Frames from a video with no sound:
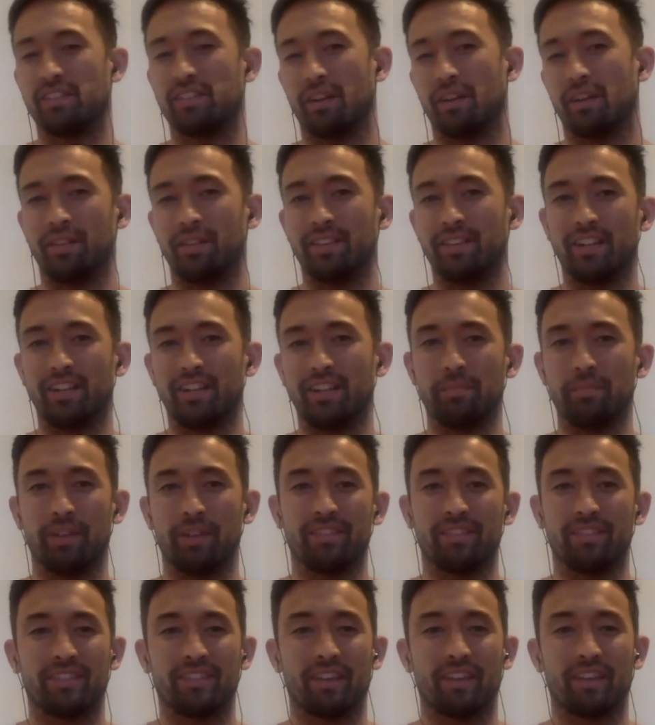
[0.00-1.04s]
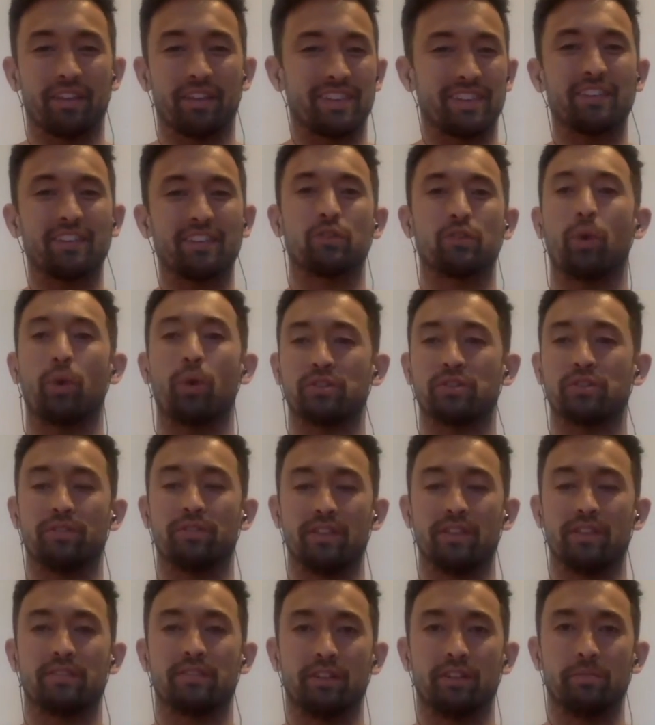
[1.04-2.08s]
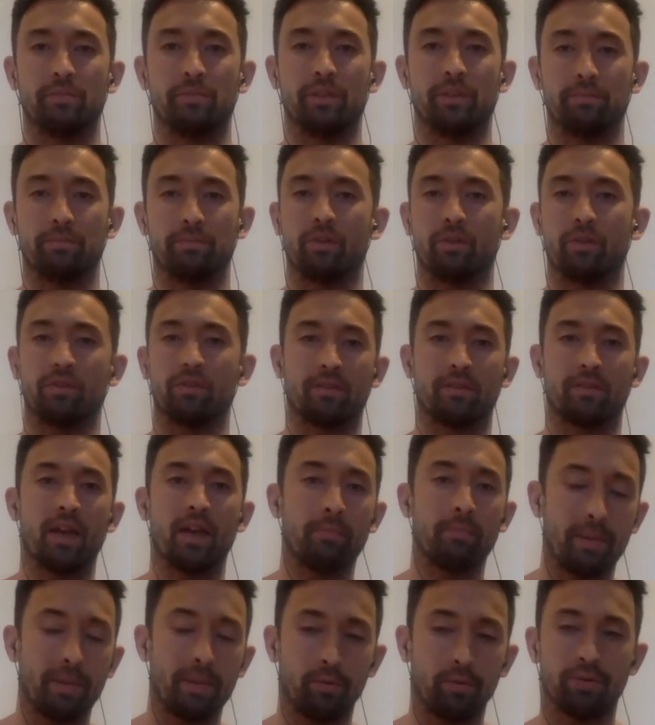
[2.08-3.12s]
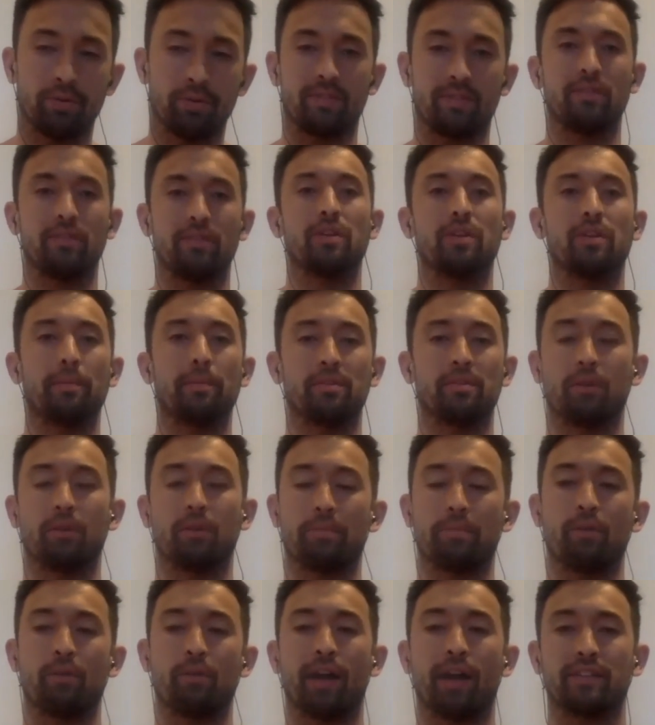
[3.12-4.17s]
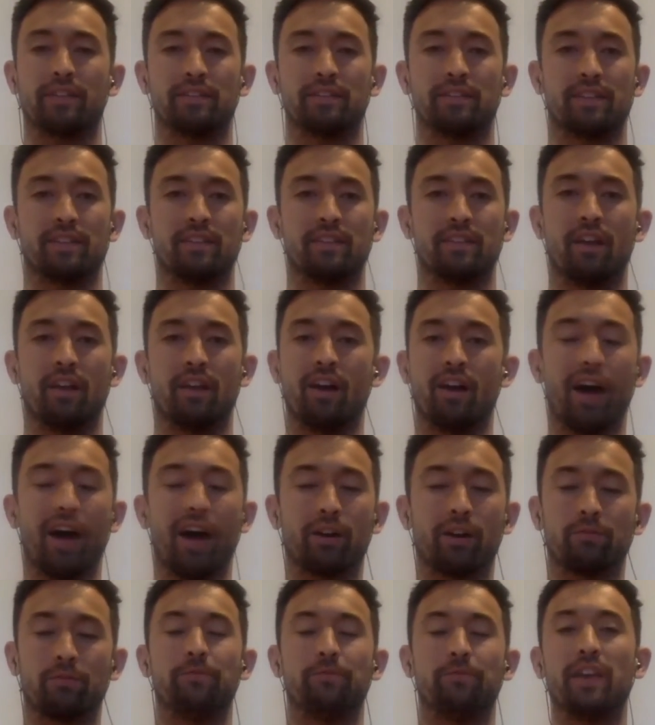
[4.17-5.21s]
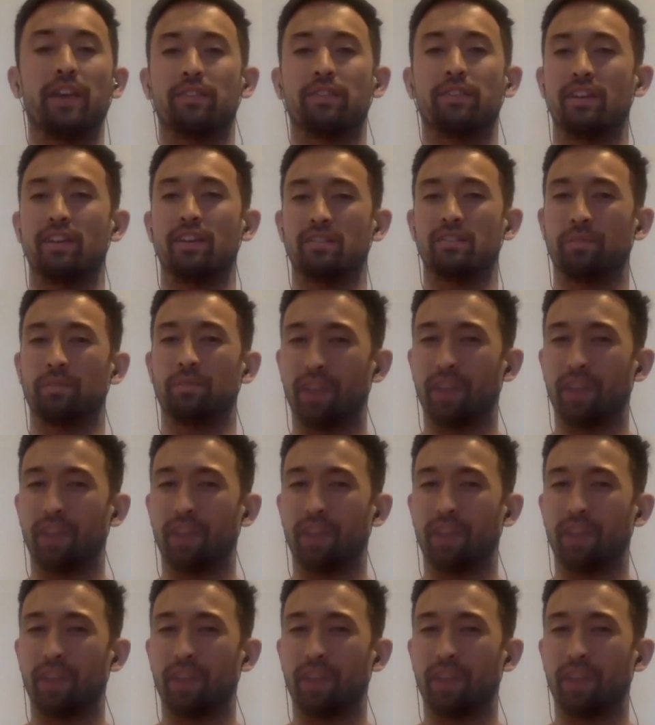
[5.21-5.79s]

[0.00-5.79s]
a little bit, I started to question things a little bit because people would still come into my practice and I could fix things,